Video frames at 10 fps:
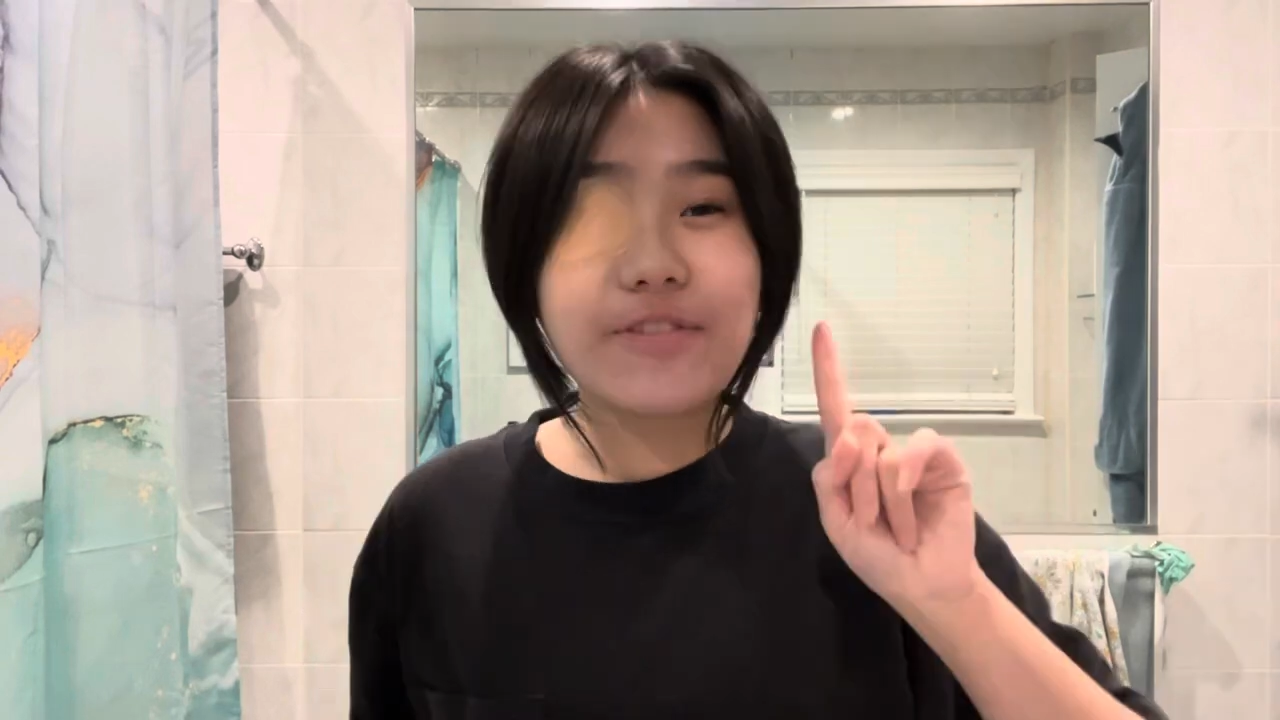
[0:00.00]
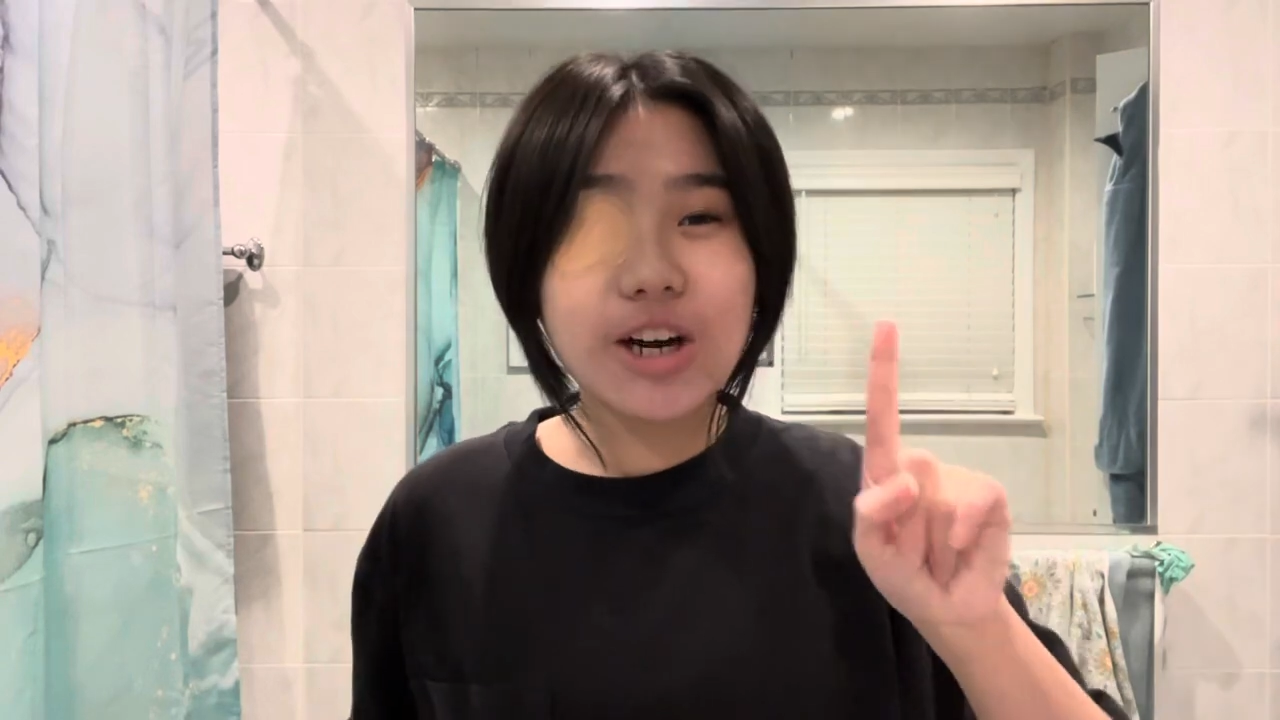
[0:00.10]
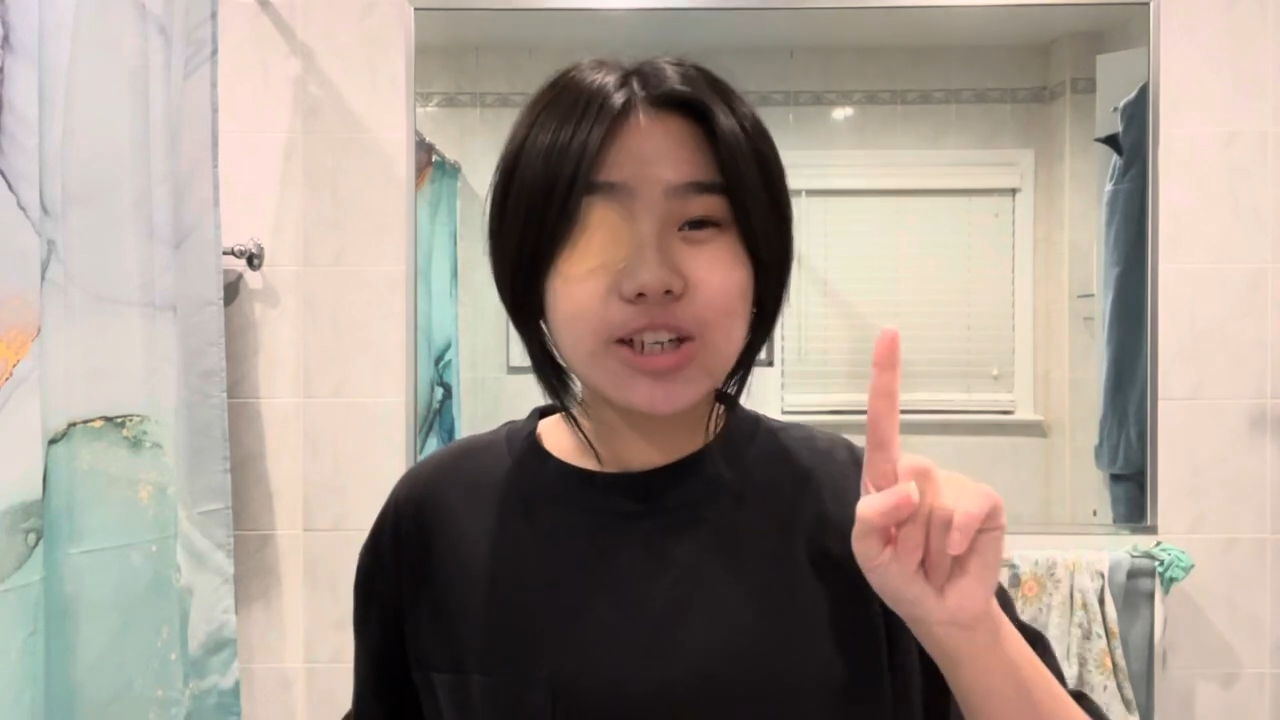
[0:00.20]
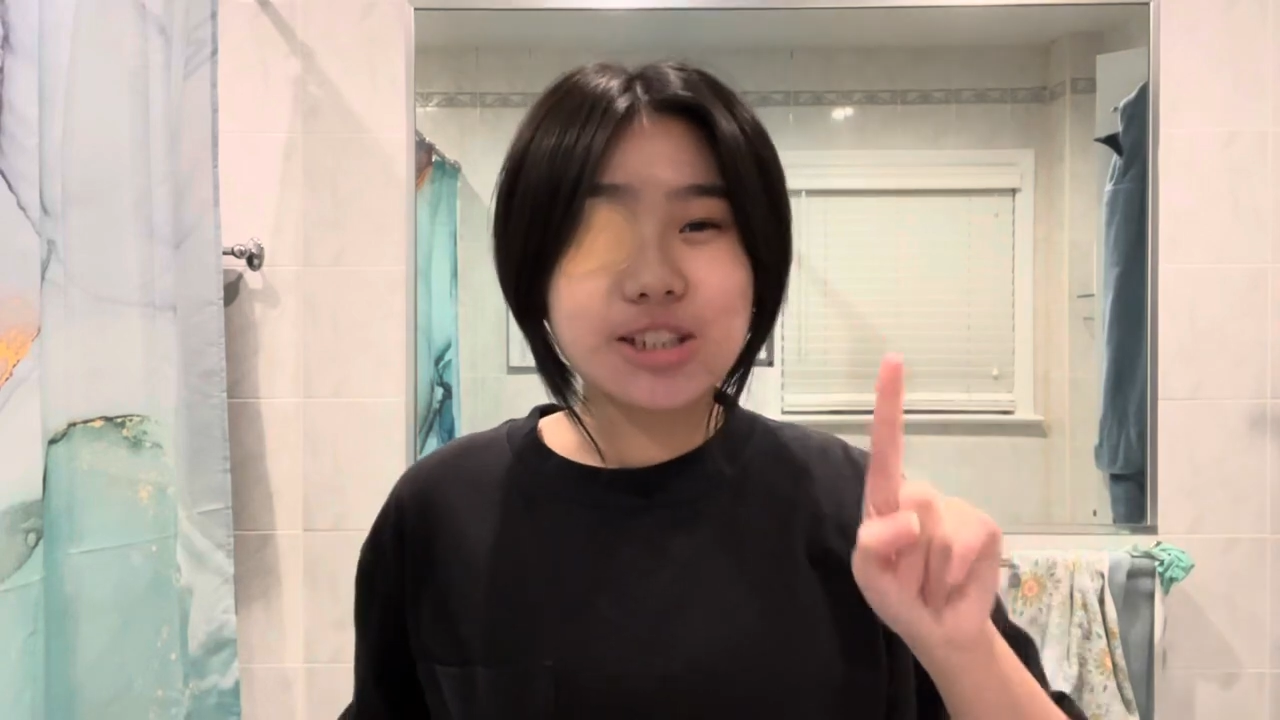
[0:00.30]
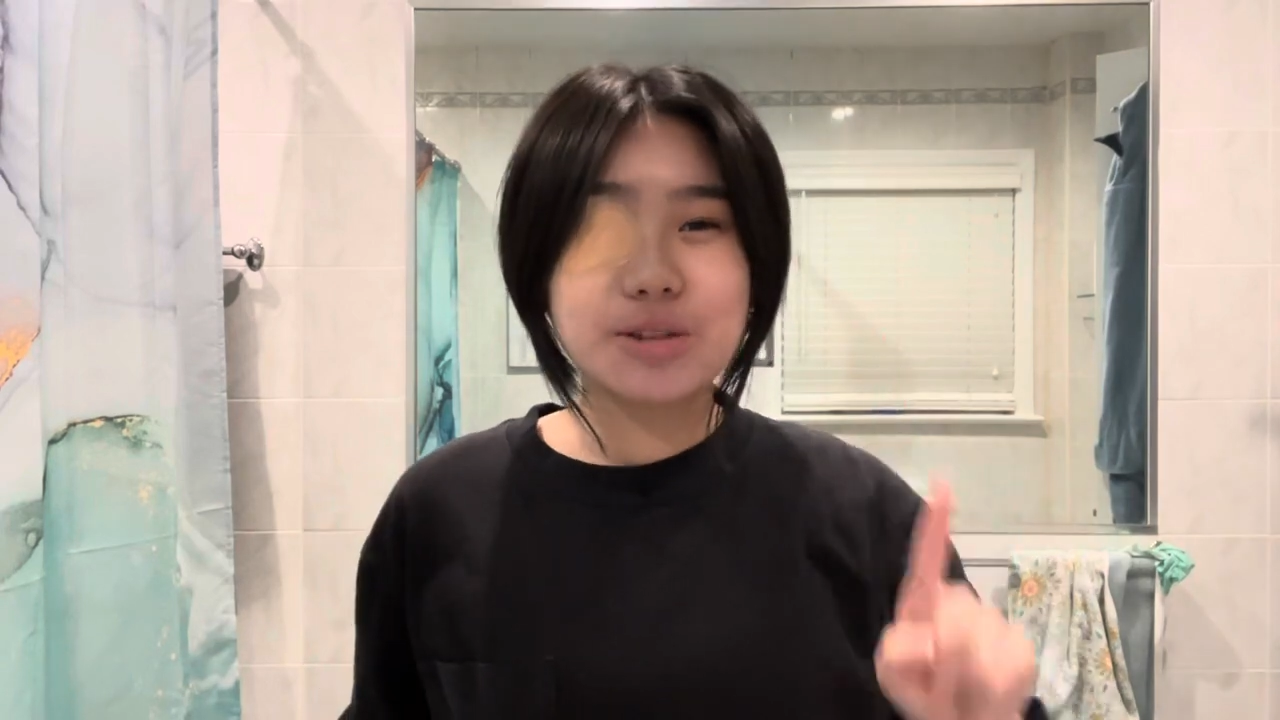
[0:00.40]

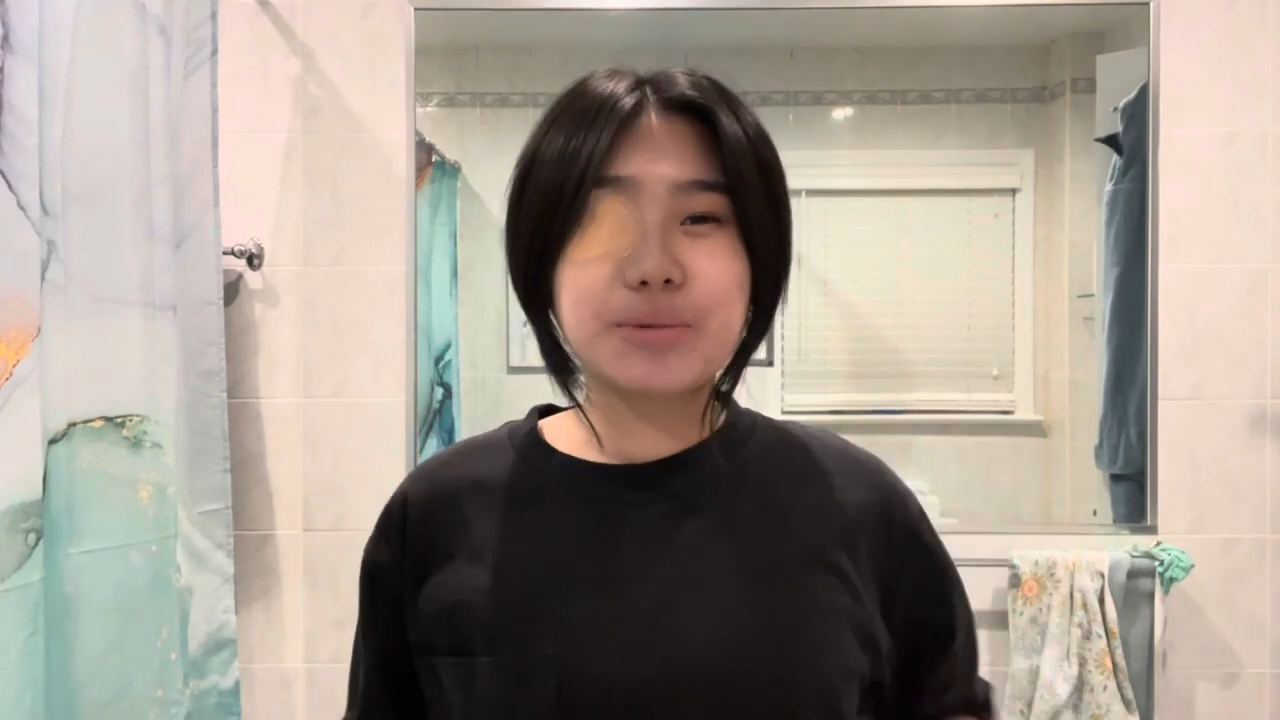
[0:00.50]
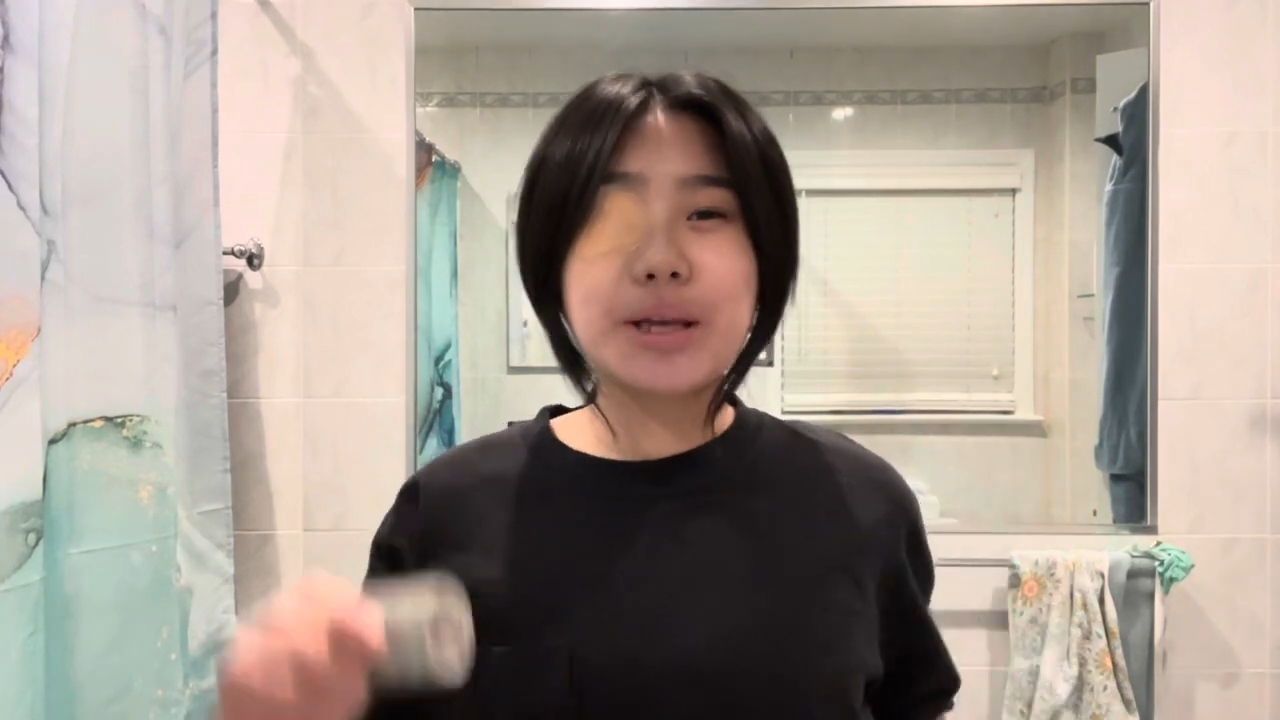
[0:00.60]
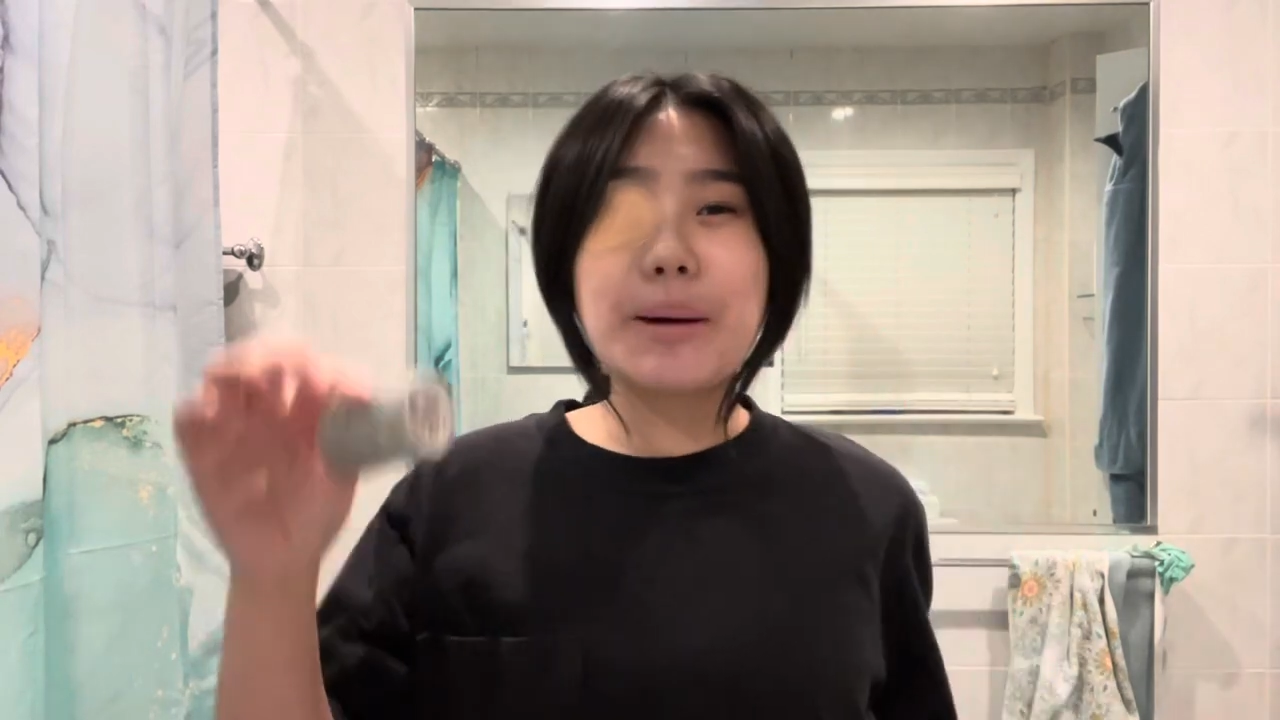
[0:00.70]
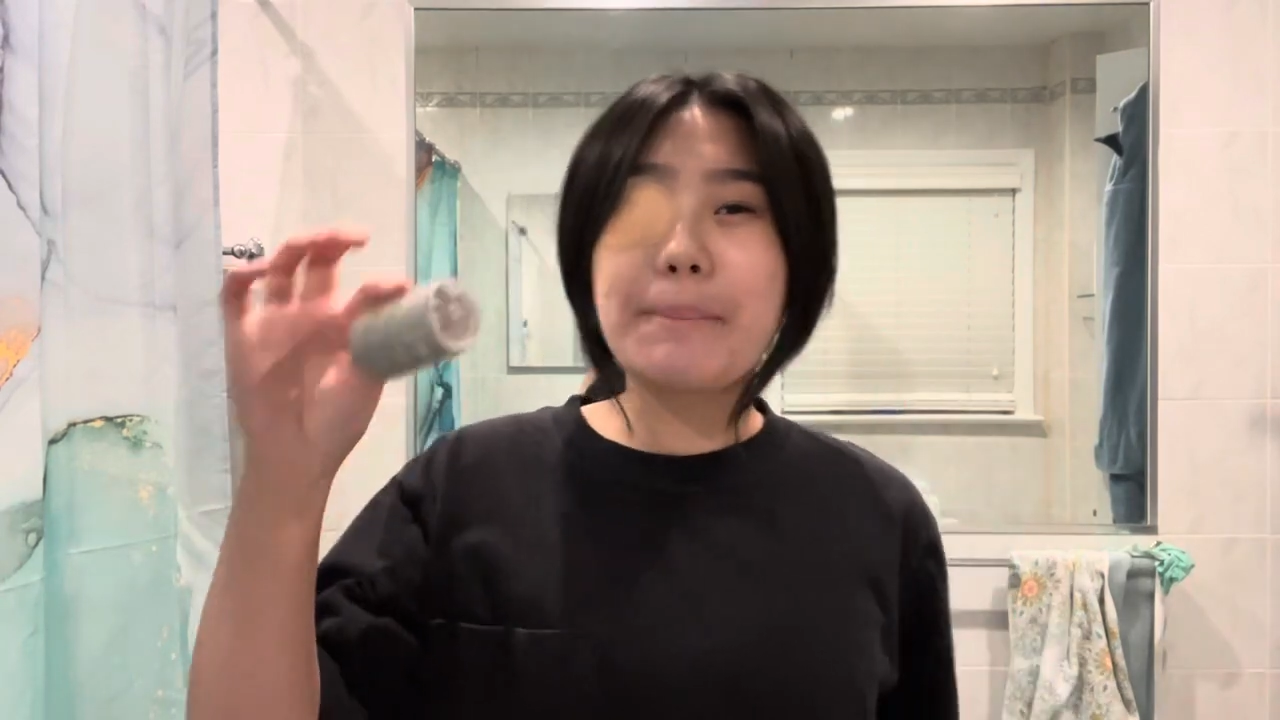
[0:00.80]
First, we need to